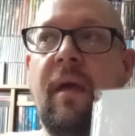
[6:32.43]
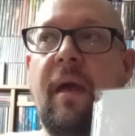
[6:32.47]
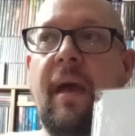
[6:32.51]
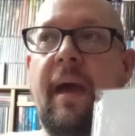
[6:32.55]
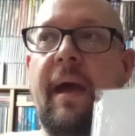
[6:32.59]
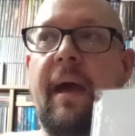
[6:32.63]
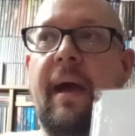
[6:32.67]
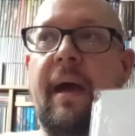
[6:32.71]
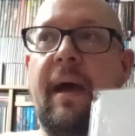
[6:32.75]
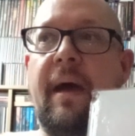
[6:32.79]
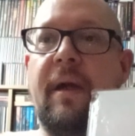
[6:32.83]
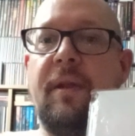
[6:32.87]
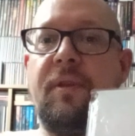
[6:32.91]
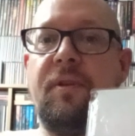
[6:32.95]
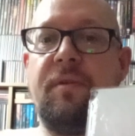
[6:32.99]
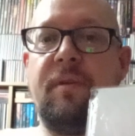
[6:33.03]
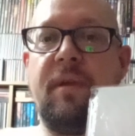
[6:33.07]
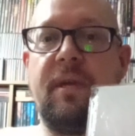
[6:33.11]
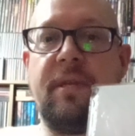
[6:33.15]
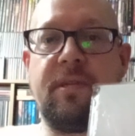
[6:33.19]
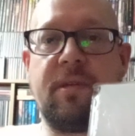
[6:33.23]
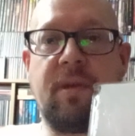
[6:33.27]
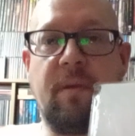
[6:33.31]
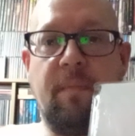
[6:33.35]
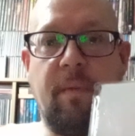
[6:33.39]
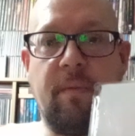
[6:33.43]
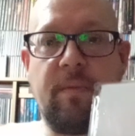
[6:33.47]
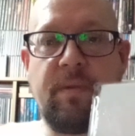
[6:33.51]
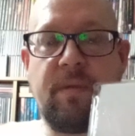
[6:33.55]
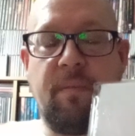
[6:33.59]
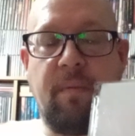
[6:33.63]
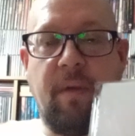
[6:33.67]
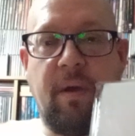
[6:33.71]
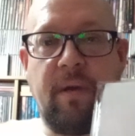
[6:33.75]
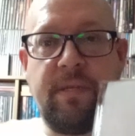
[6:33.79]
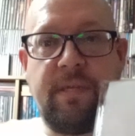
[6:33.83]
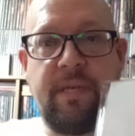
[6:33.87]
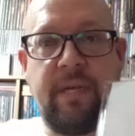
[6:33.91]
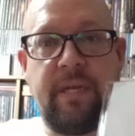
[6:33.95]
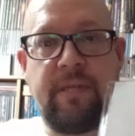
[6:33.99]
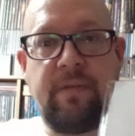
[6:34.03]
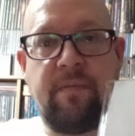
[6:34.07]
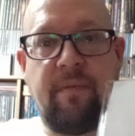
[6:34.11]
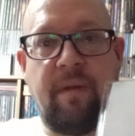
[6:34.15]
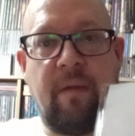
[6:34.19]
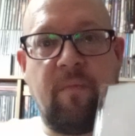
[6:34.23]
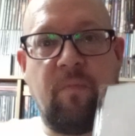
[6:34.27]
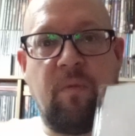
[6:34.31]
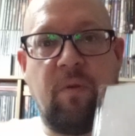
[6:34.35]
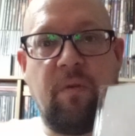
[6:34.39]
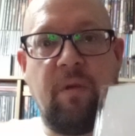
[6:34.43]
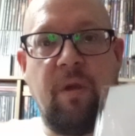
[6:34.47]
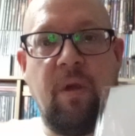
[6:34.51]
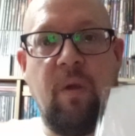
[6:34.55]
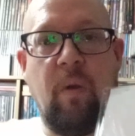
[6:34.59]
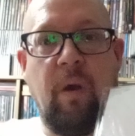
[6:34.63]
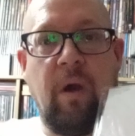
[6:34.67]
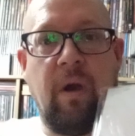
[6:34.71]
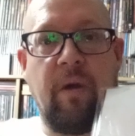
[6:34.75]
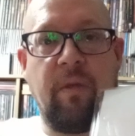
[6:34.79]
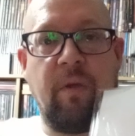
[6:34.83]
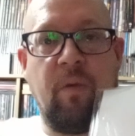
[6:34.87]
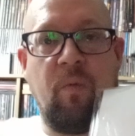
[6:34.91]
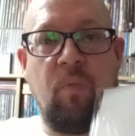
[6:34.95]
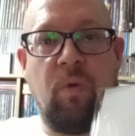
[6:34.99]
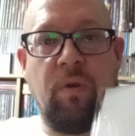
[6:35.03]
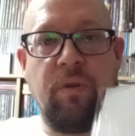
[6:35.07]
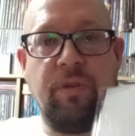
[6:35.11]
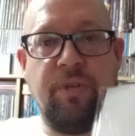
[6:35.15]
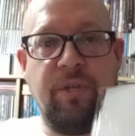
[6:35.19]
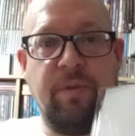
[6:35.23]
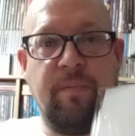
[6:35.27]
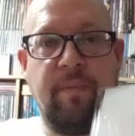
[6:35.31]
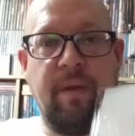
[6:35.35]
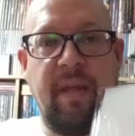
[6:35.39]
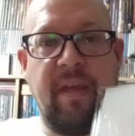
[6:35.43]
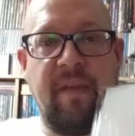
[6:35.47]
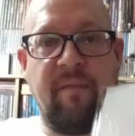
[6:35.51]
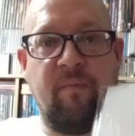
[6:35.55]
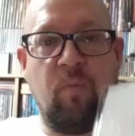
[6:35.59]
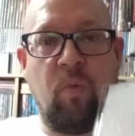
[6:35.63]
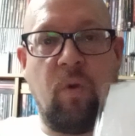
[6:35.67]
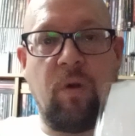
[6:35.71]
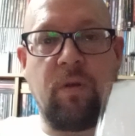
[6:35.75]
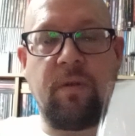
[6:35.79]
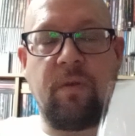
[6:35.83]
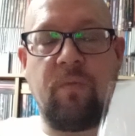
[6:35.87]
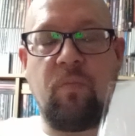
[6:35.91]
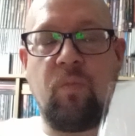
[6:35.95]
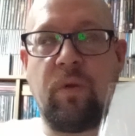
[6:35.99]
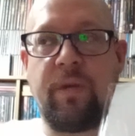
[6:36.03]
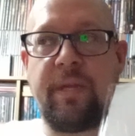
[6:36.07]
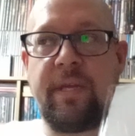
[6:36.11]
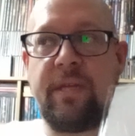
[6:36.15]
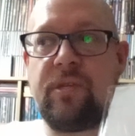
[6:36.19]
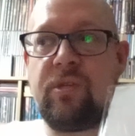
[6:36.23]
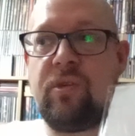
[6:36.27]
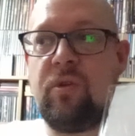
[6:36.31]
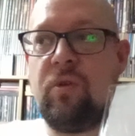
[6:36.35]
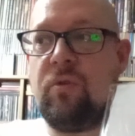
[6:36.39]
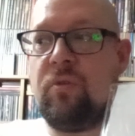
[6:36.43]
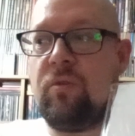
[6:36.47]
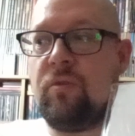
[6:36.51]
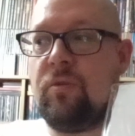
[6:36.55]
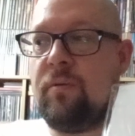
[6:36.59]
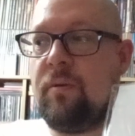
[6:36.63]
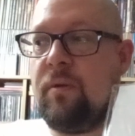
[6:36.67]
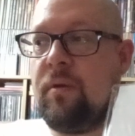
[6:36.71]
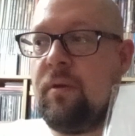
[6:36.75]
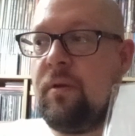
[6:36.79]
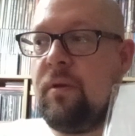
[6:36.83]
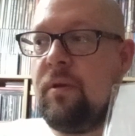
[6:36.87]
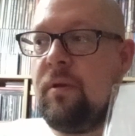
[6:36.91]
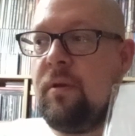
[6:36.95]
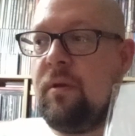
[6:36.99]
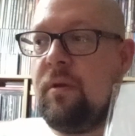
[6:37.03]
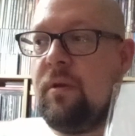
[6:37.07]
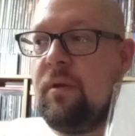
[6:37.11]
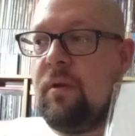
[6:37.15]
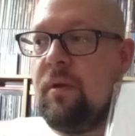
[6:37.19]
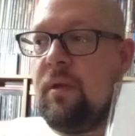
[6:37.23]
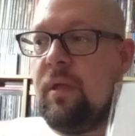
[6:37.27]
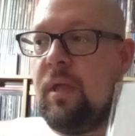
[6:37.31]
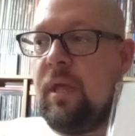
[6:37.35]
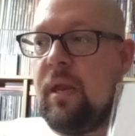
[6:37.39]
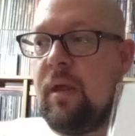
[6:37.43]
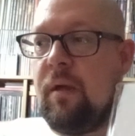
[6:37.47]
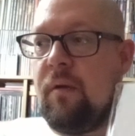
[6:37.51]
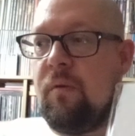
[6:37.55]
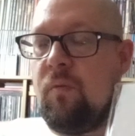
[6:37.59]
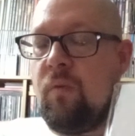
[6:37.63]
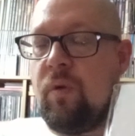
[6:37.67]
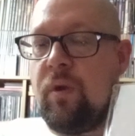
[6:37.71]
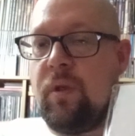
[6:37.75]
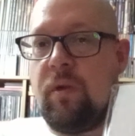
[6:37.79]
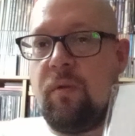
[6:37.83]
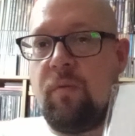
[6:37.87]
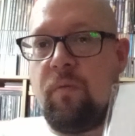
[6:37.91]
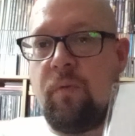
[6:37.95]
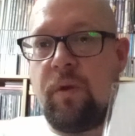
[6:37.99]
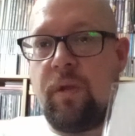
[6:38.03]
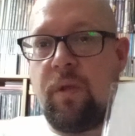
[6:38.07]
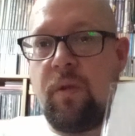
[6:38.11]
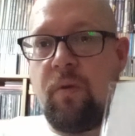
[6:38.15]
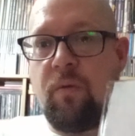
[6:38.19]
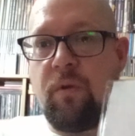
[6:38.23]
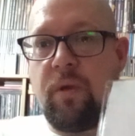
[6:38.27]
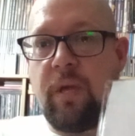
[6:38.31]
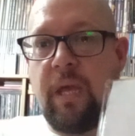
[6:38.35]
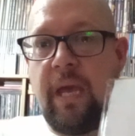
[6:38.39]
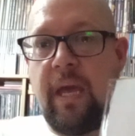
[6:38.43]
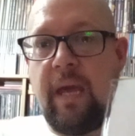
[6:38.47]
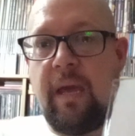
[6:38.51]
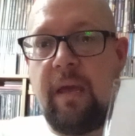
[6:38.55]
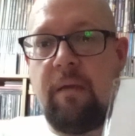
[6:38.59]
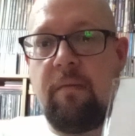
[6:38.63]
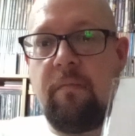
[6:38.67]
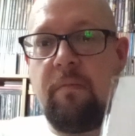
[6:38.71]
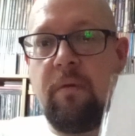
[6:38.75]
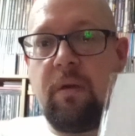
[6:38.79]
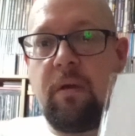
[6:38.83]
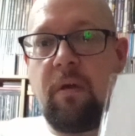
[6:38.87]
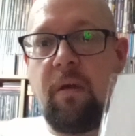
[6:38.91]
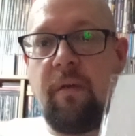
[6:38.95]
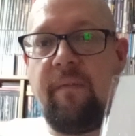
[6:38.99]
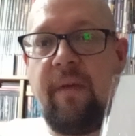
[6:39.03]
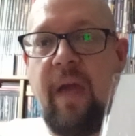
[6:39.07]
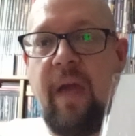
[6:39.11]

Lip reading: And you need to come up with some ideas around, well, who are you? What do you believe? What is your, you know, what are your key kind of